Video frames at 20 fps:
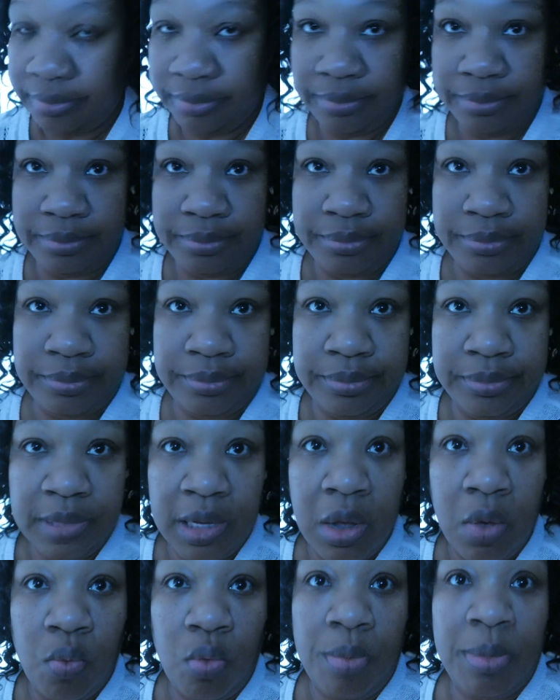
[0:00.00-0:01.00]

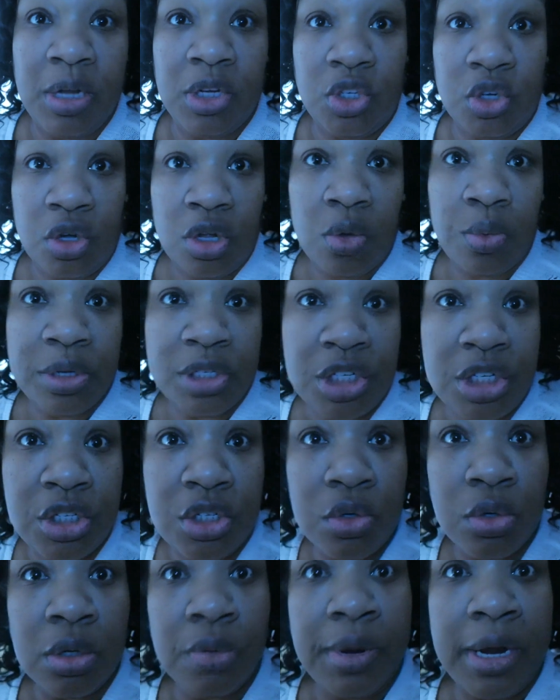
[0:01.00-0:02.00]
Want me to show you what she's
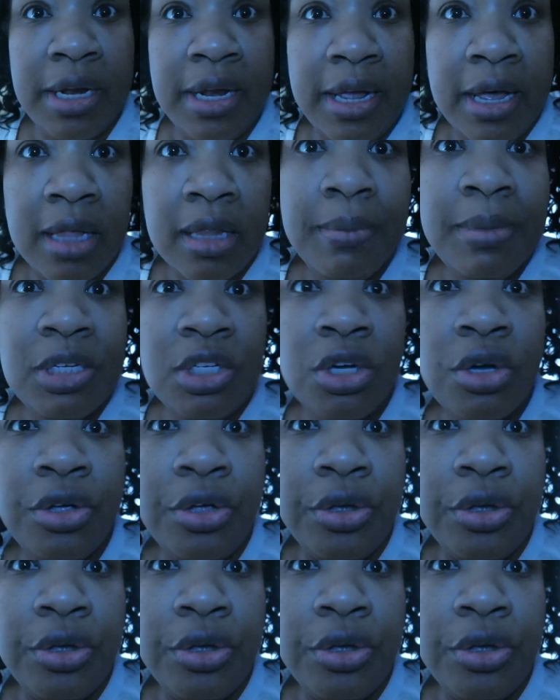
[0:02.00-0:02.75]
doing right now? Let me show